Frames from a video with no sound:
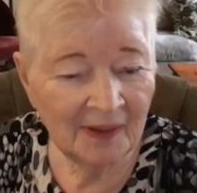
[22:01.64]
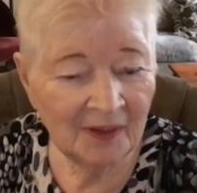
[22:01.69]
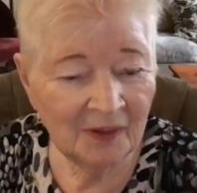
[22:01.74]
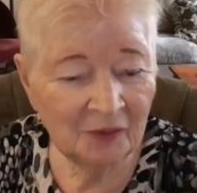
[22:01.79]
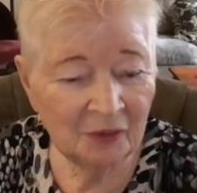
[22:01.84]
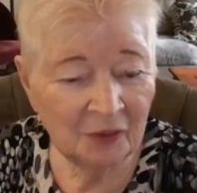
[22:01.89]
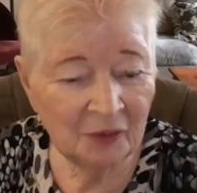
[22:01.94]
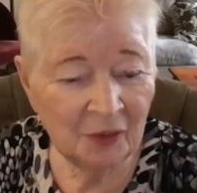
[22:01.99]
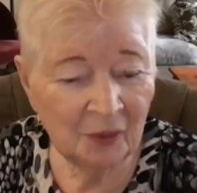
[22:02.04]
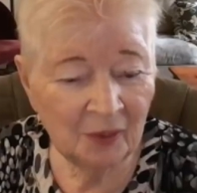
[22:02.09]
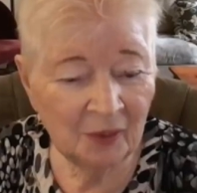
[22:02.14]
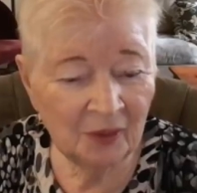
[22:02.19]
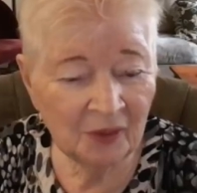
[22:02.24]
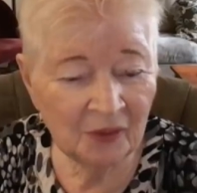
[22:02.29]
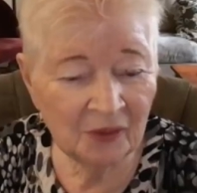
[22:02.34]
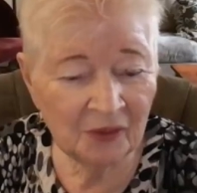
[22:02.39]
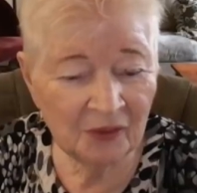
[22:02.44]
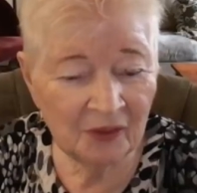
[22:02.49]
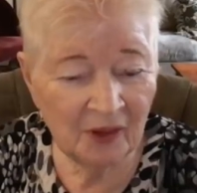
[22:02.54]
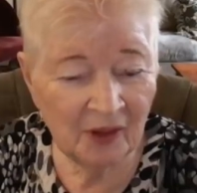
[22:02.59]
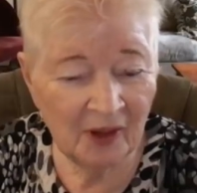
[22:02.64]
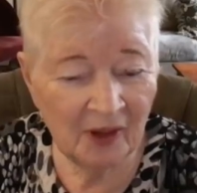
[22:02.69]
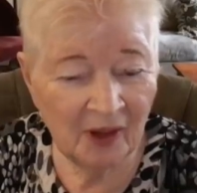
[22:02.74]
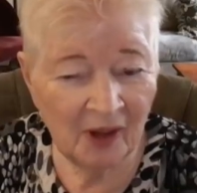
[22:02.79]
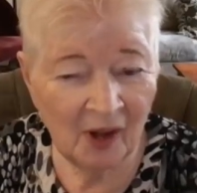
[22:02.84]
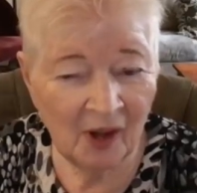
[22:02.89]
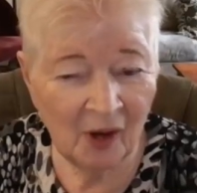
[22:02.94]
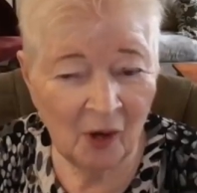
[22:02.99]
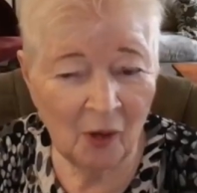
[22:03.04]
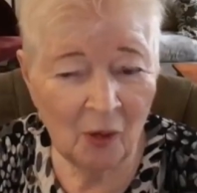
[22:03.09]
And of course,
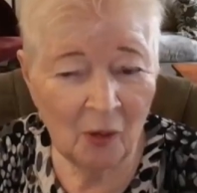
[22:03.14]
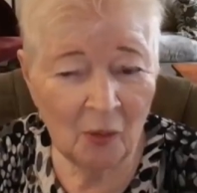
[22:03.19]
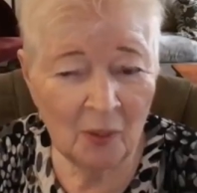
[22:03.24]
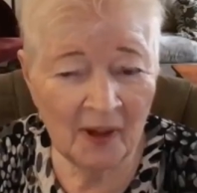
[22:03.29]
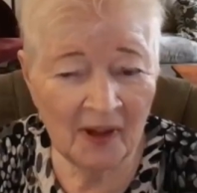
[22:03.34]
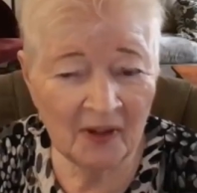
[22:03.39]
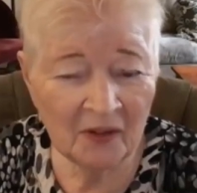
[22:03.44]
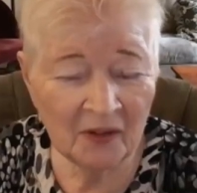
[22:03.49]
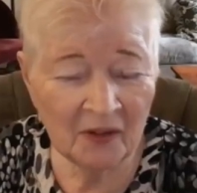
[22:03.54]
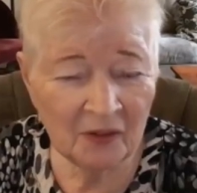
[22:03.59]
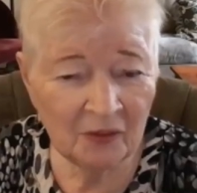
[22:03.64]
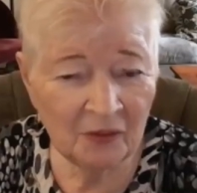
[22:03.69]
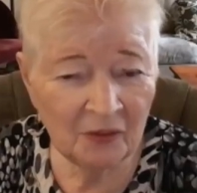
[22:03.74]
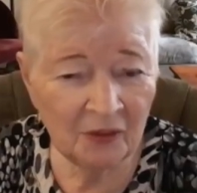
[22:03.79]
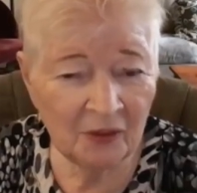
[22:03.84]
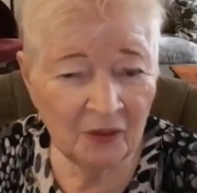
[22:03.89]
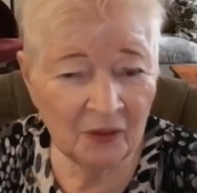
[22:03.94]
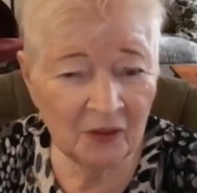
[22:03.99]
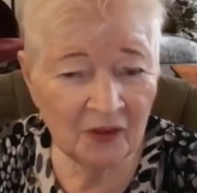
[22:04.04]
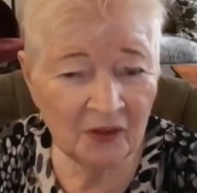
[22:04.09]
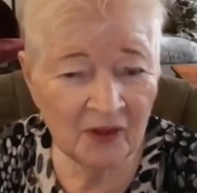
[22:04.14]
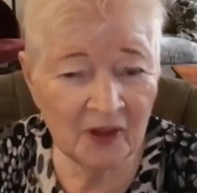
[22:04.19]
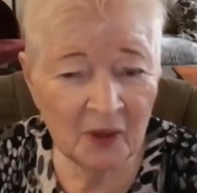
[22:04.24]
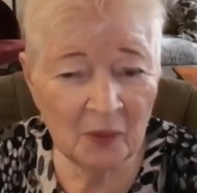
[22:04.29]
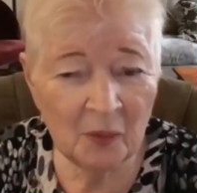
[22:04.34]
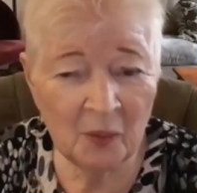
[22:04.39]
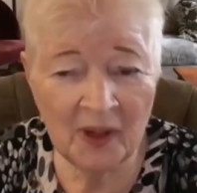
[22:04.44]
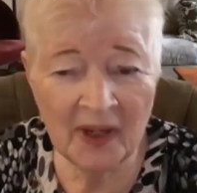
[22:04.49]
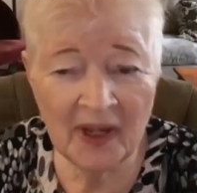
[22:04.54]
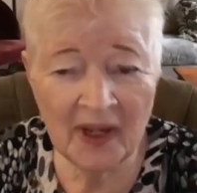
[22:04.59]
always in
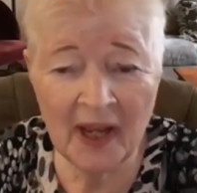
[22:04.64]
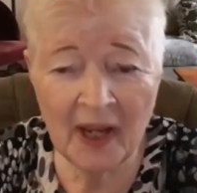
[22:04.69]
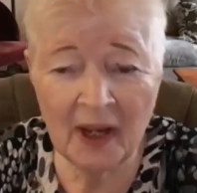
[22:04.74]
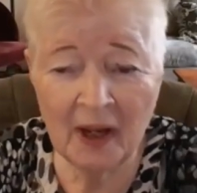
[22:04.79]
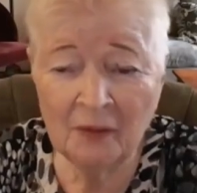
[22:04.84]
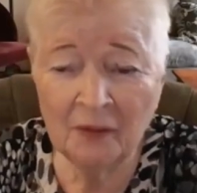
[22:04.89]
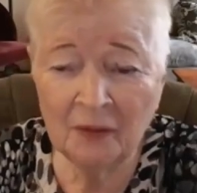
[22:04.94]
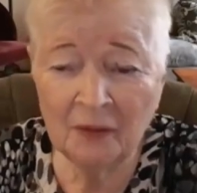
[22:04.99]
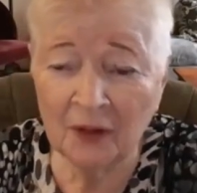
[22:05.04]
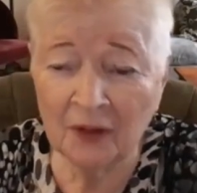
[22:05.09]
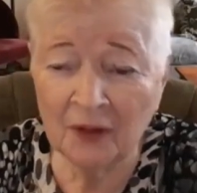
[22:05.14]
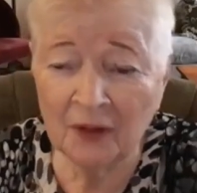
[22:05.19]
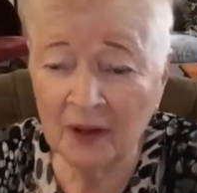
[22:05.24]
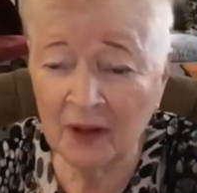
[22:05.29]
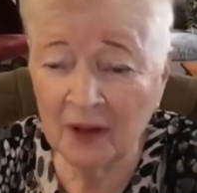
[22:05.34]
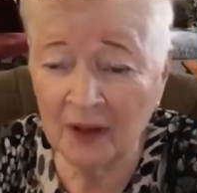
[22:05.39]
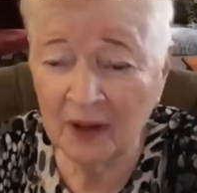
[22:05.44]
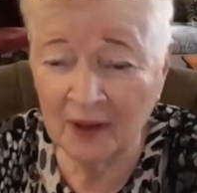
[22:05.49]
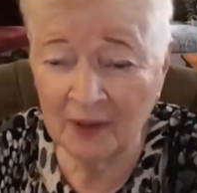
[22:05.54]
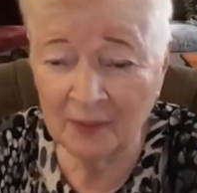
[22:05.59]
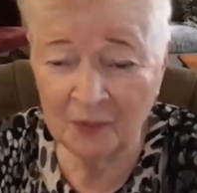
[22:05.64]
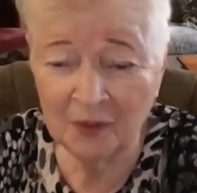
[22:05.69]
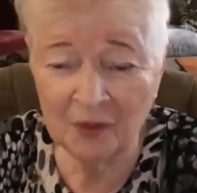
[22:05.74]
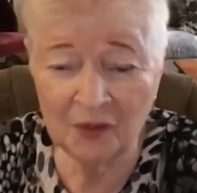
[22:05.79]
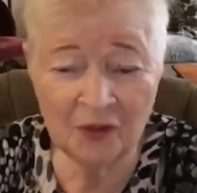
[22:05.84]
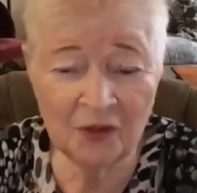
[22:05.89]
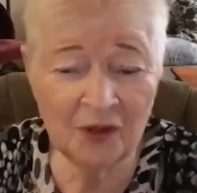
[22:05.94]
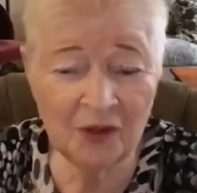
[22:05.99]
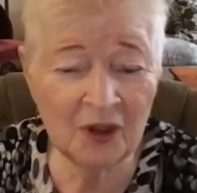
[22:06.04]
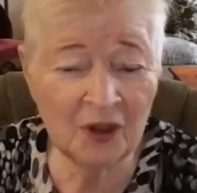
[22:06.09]
focusing, whatever
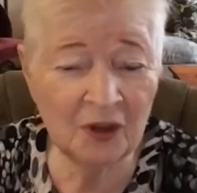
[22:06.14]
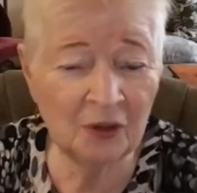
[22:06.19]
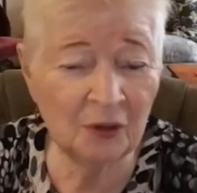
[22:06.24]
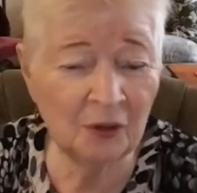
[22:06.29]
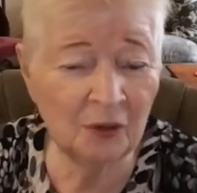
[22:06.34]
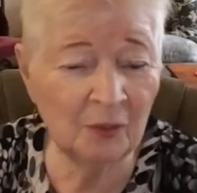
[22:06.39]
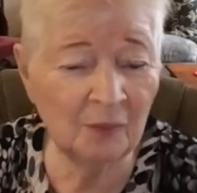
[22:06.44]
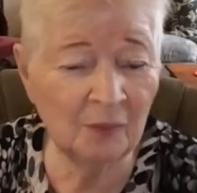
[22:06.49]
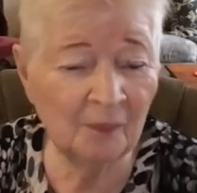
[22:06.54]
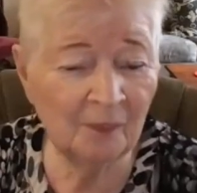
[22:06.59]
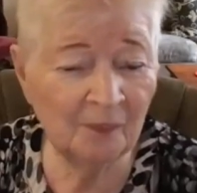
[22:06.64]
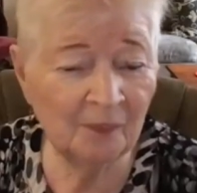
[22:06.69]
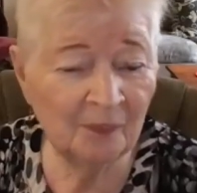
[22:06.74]
comes to you